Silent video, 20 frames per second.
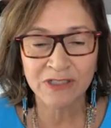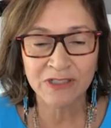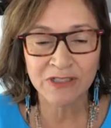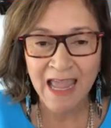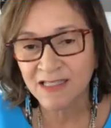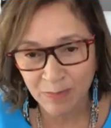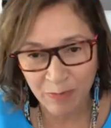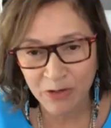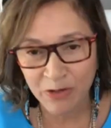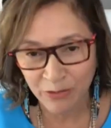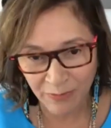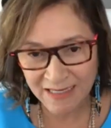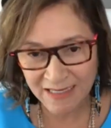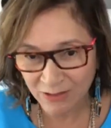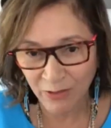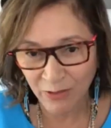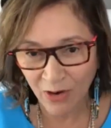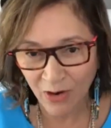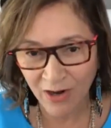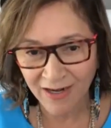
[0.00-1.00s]
stand as
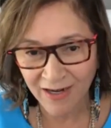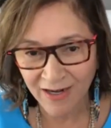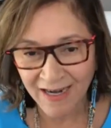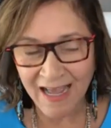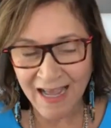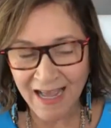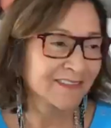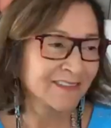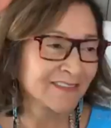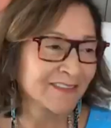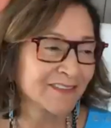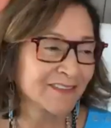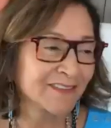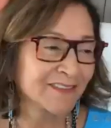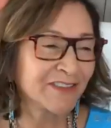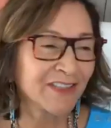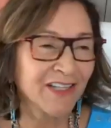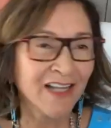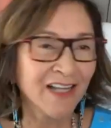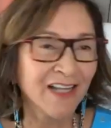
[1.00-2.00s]
the spiritual beings
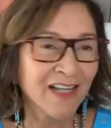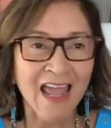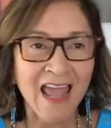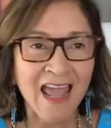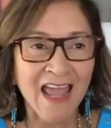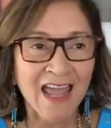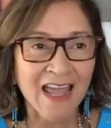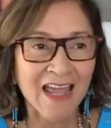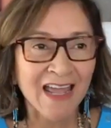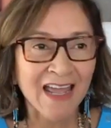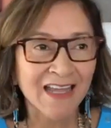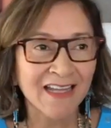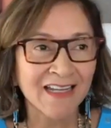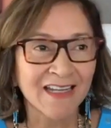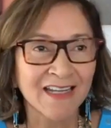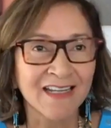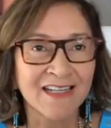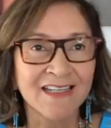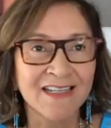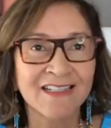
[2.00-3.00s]
we are, uh,
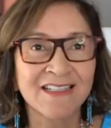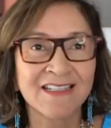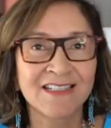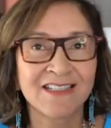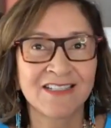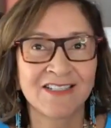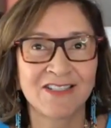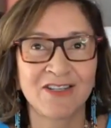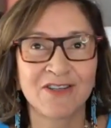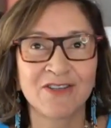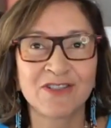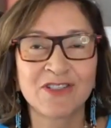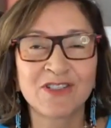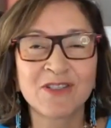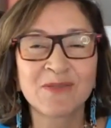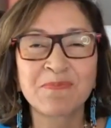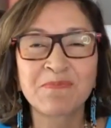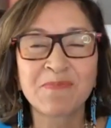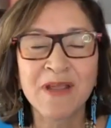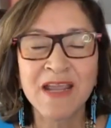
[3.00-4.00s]

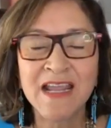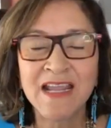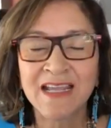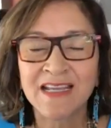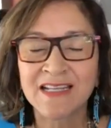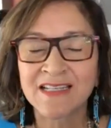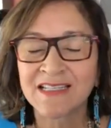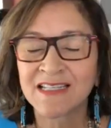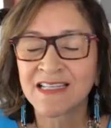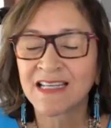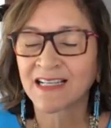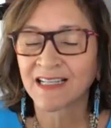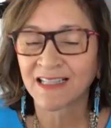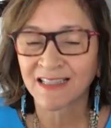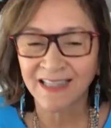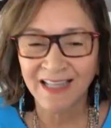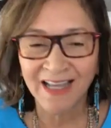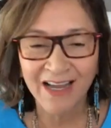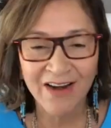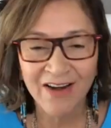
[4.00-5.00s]
to speak and
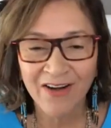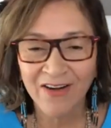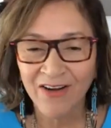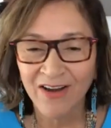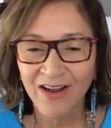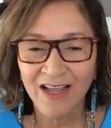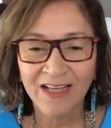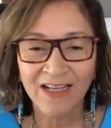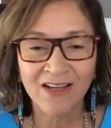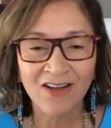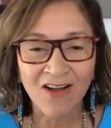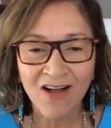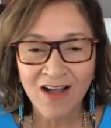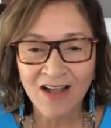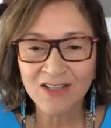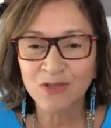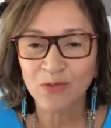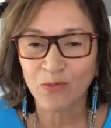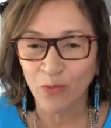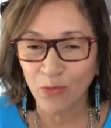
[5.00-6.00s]
declare
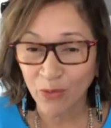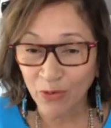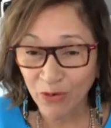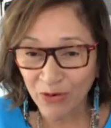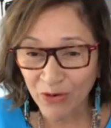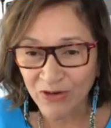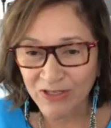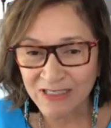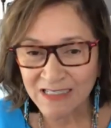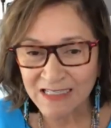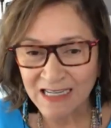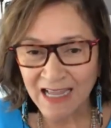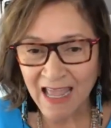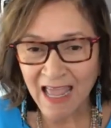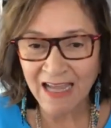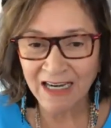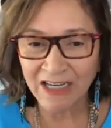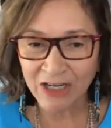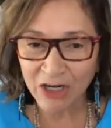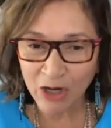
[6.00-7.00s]
God's words and
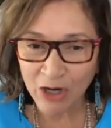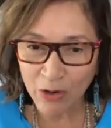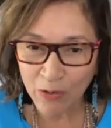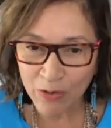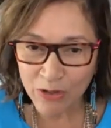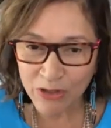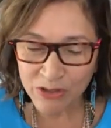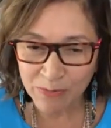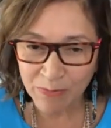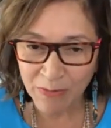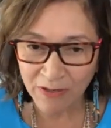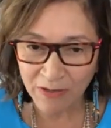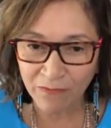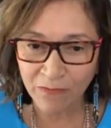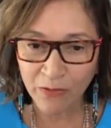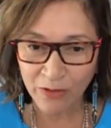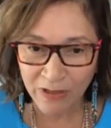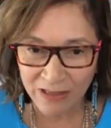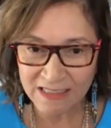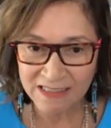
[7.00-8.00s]
encouragement for
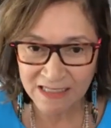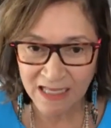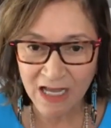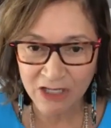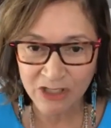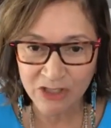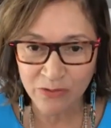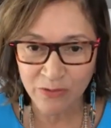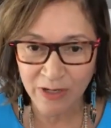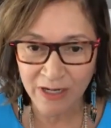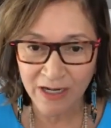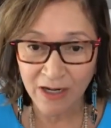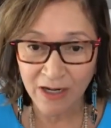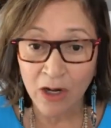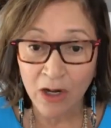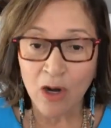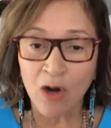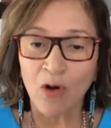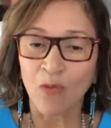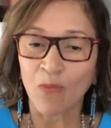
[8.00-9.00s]
this country.
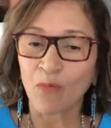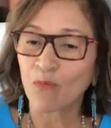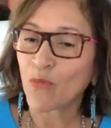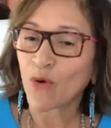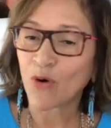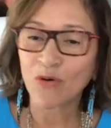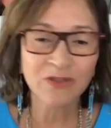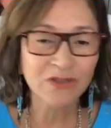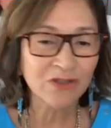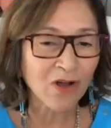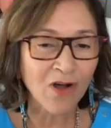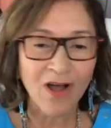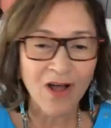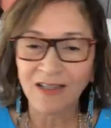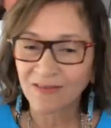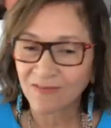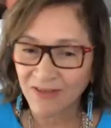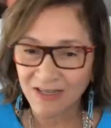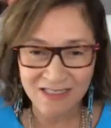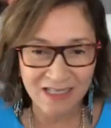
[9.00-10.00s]
Most all of
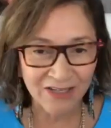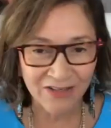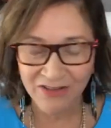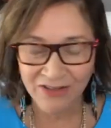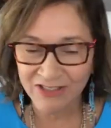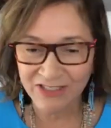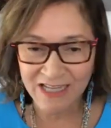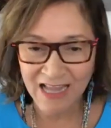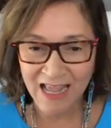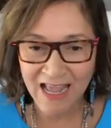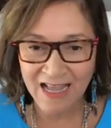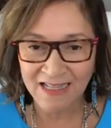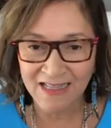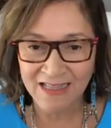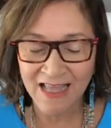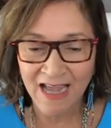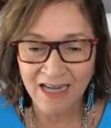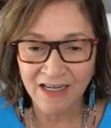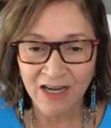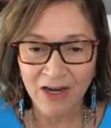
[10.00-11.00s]
us understand that
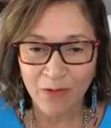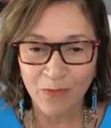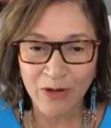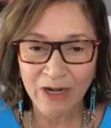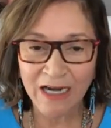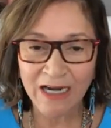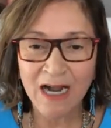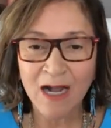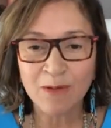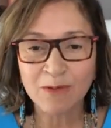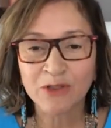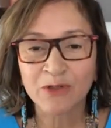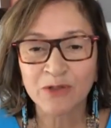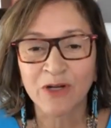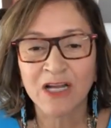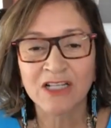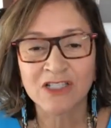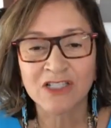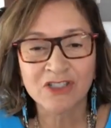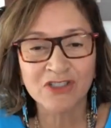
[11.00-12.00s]
when it comes to a
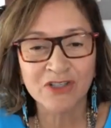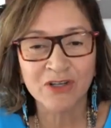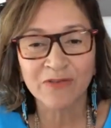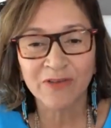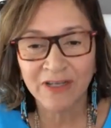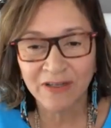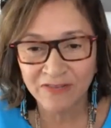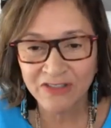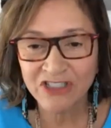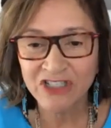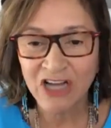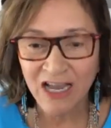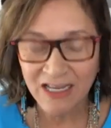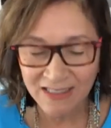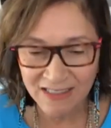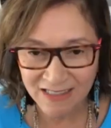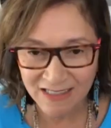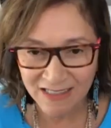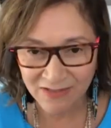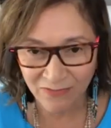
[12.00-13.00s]
conservative
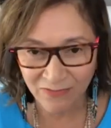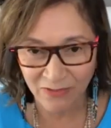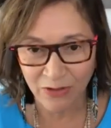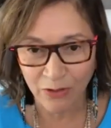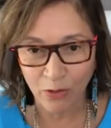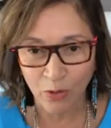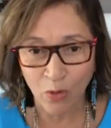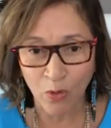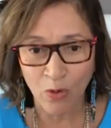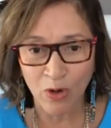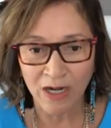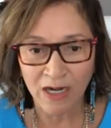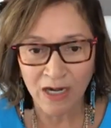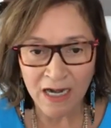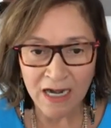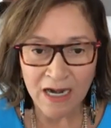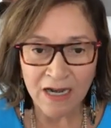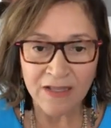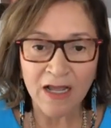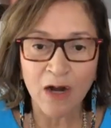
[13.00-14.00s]
justice for the court,
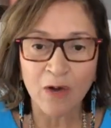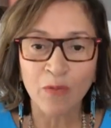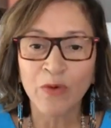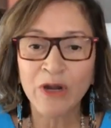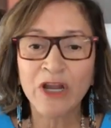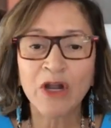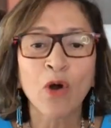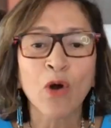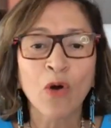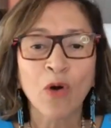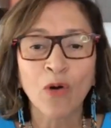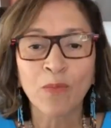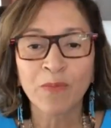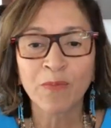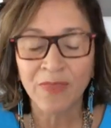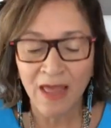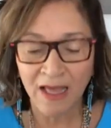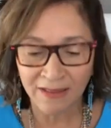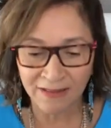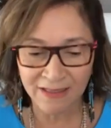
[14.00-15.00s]
that we hope
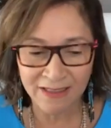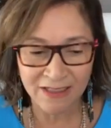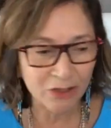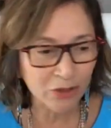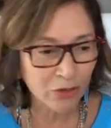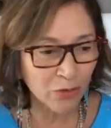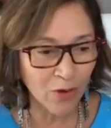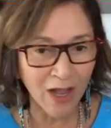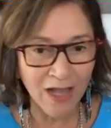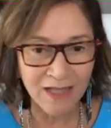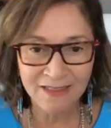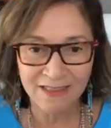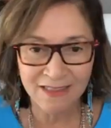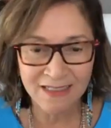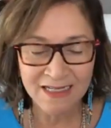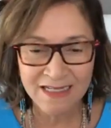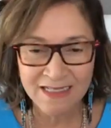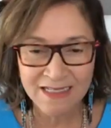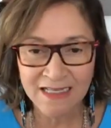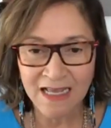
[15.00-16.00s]
that the
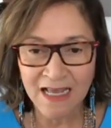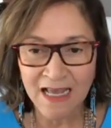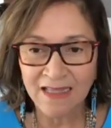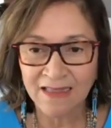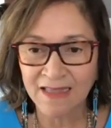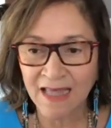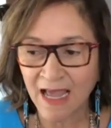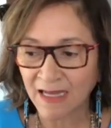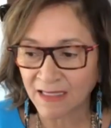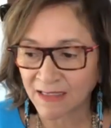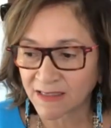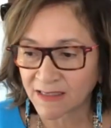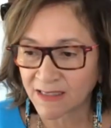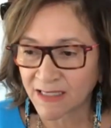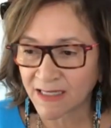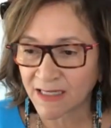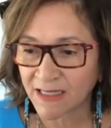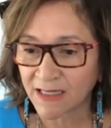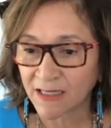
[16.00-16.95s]
atrocities that the